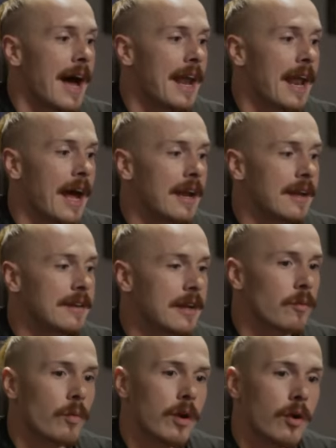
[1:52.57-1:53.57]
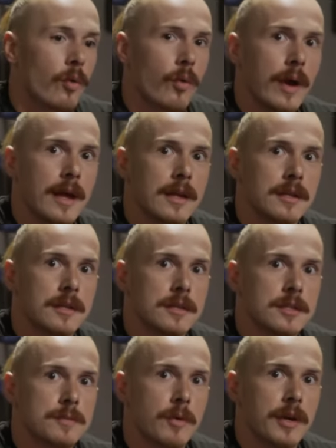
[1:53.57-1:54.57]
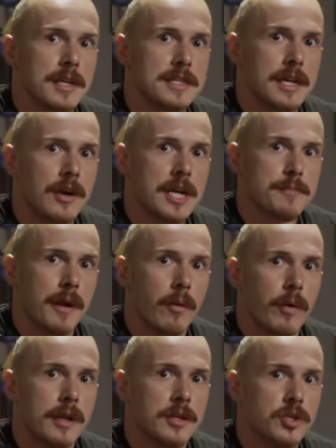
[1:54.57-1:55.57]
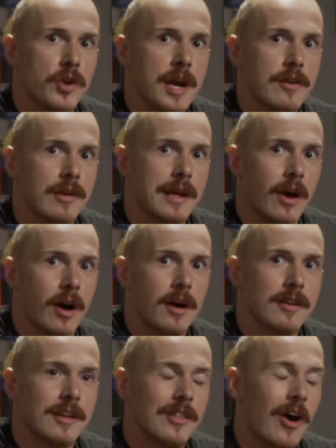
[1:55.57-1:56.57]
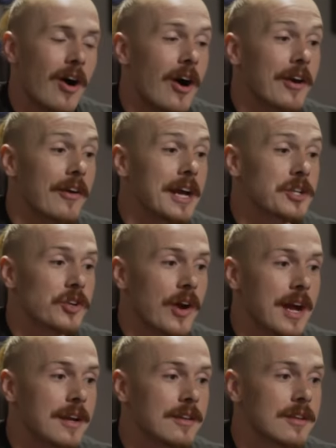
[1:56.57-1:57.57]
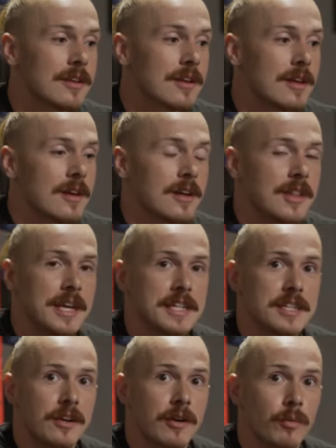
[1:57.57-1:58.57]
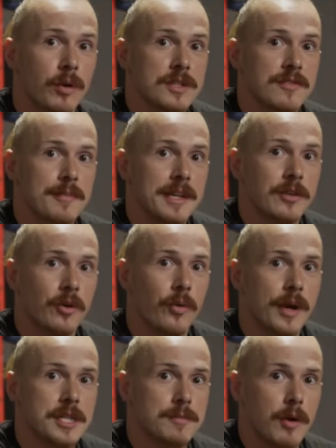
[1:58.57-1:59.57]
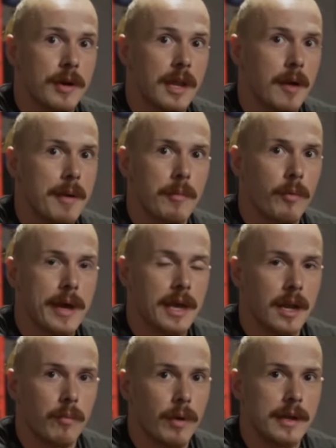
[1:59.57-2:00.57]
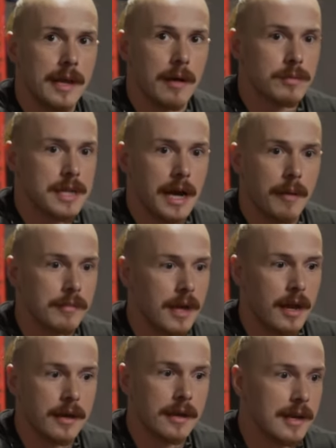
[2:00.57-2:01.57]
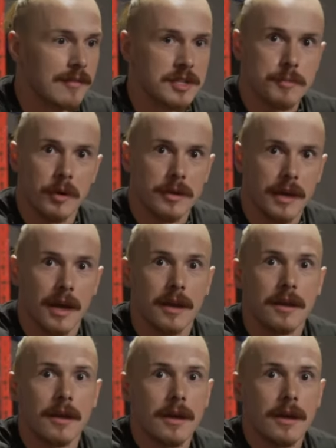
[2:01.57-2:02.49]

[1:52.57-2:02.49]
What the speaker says: And I didn't want to quit smoking cigarettes, but I wanted to train really hard. And the harder I trained, the easier it was for me to quit smoking. I remember waking up one day and was like, I'm done, never smoked again.